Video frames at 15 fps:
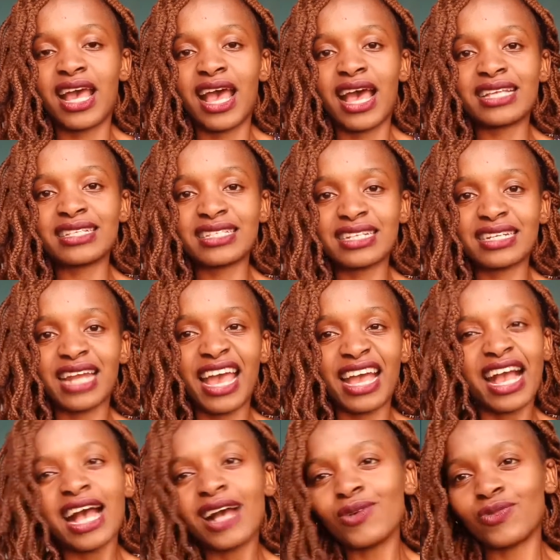As in, I
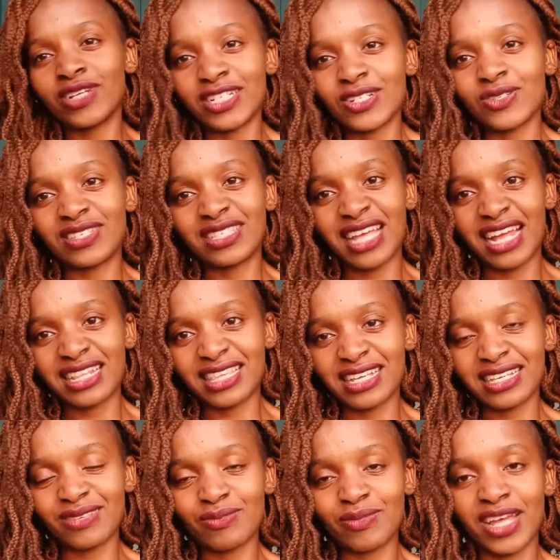can't wait to start
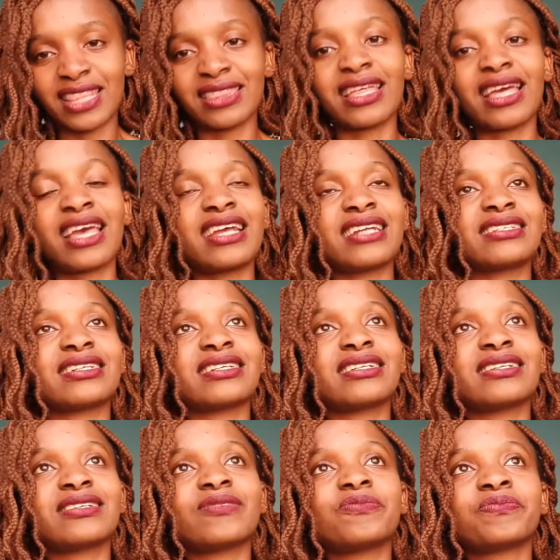this month.
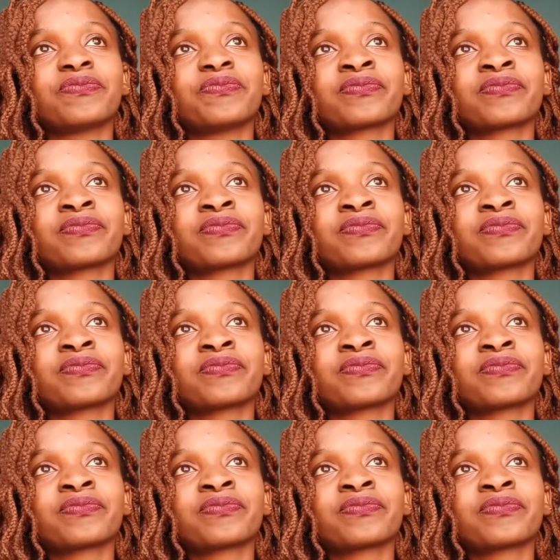And